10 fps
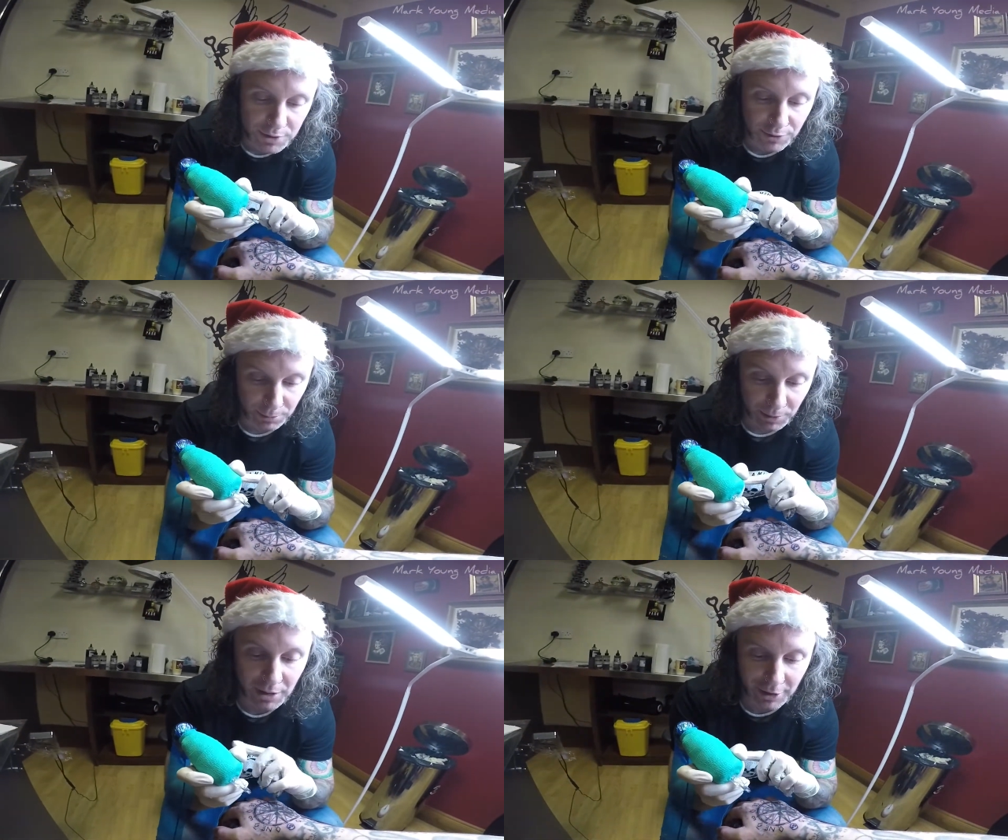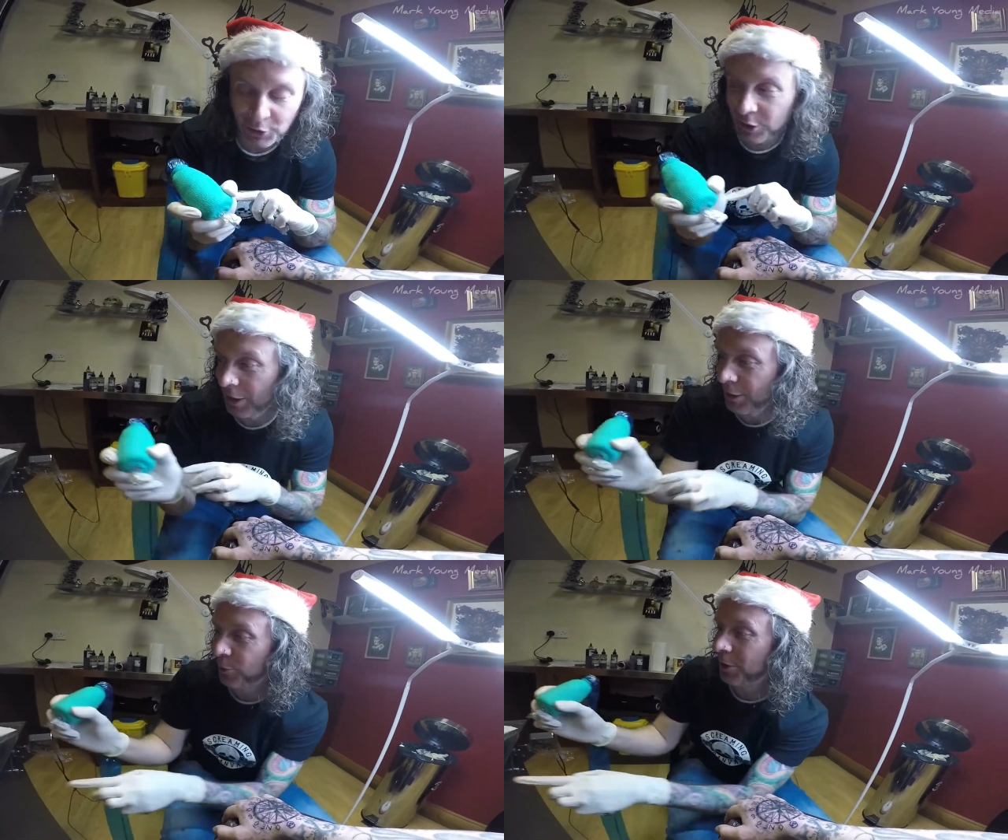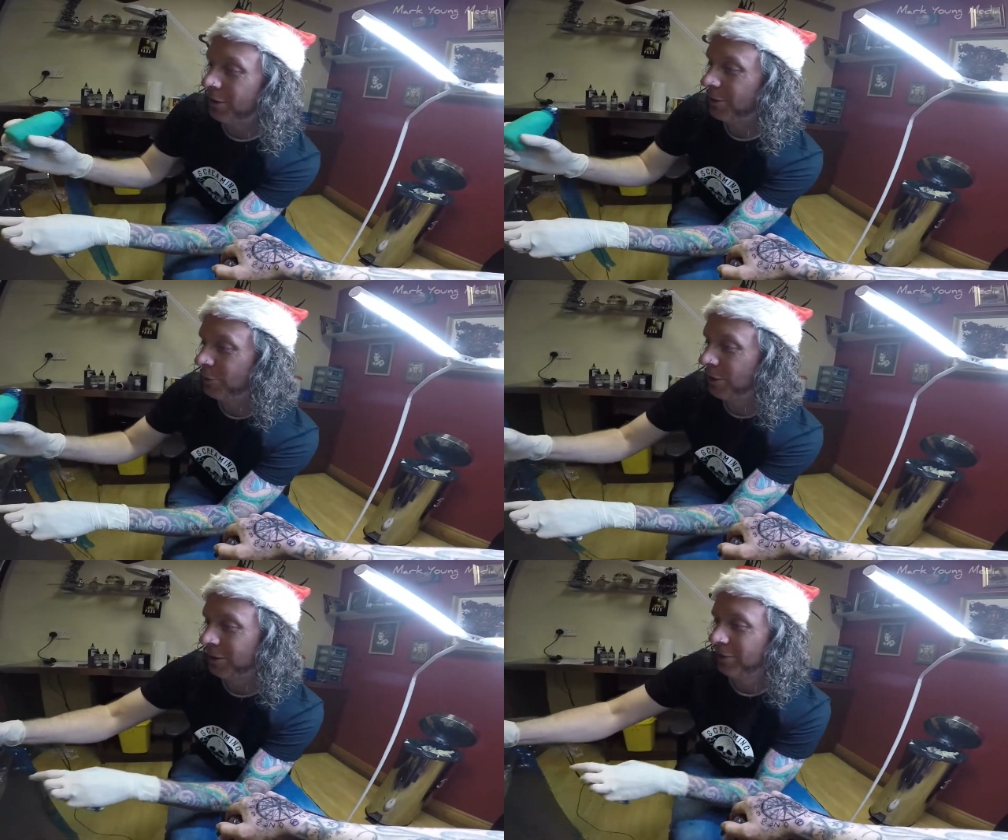for me anyway. Yeah.
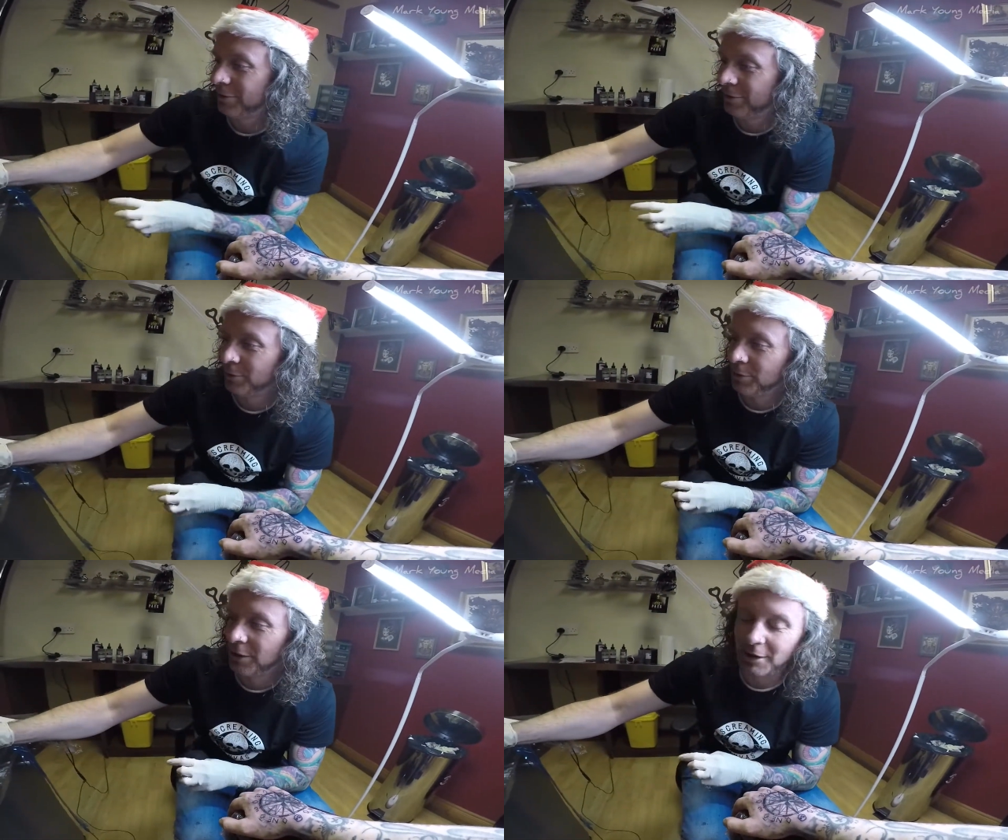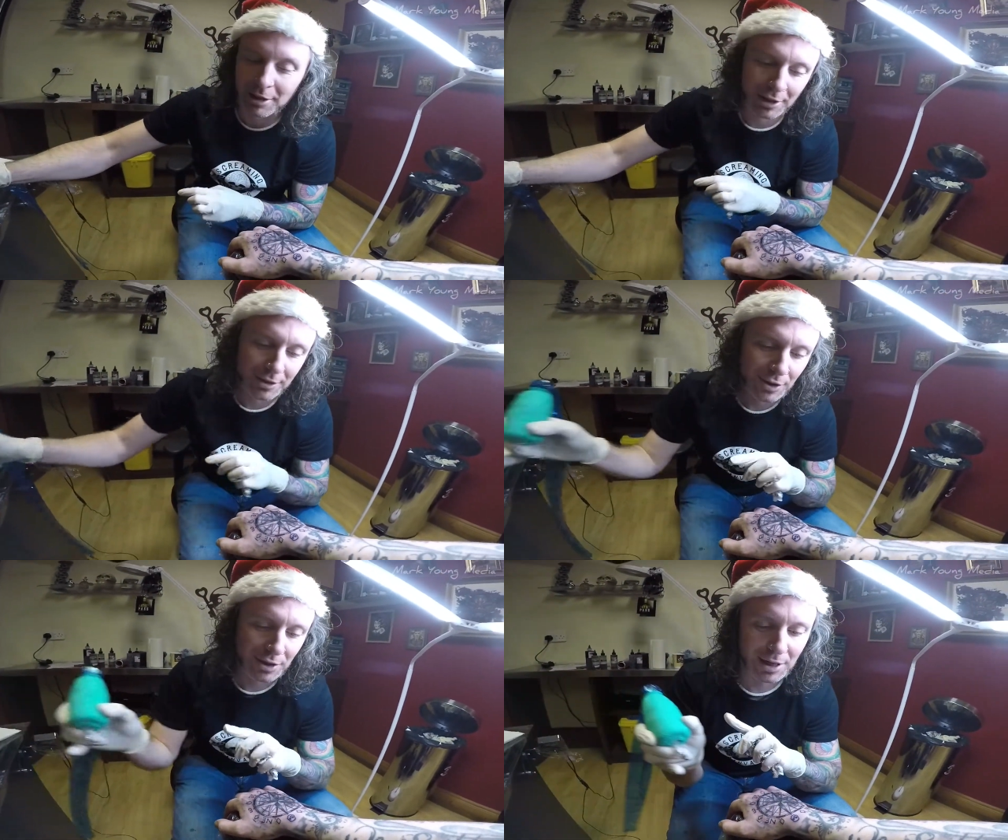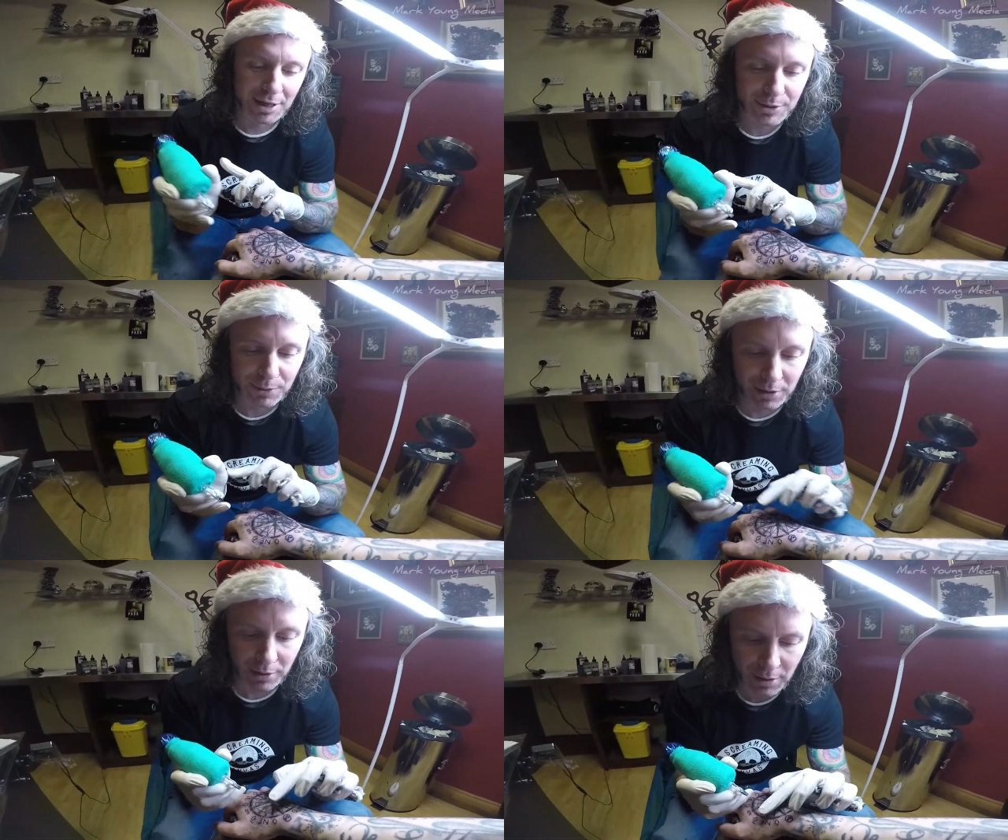When I got into the last
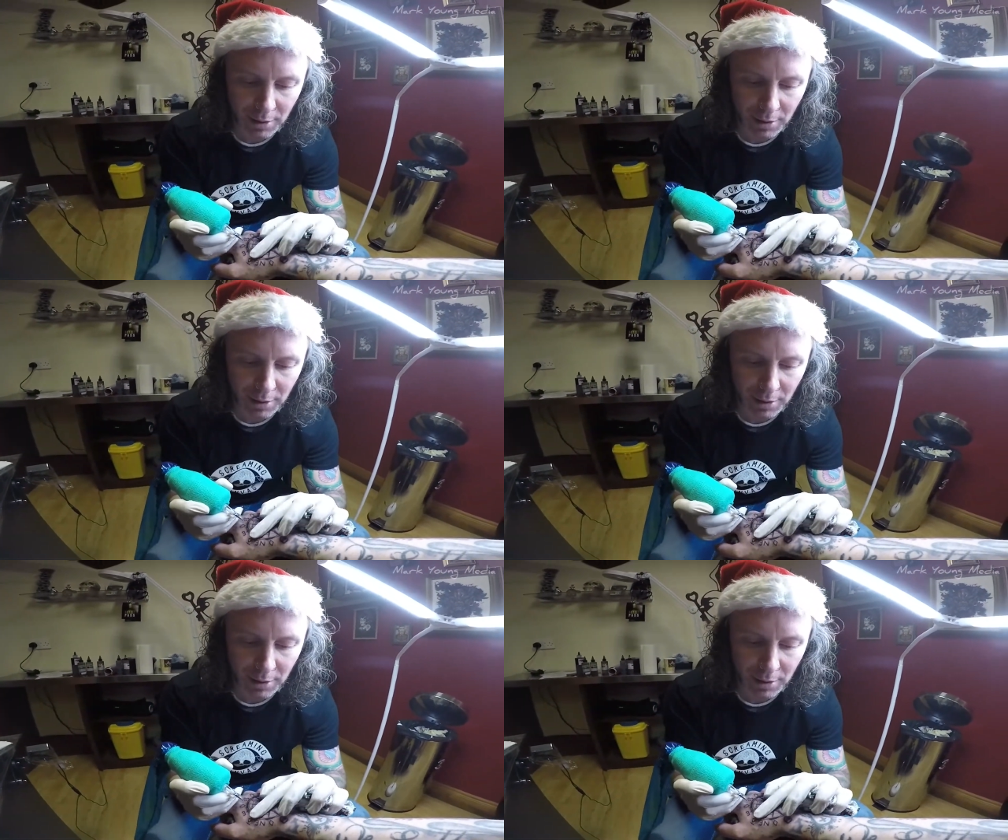one,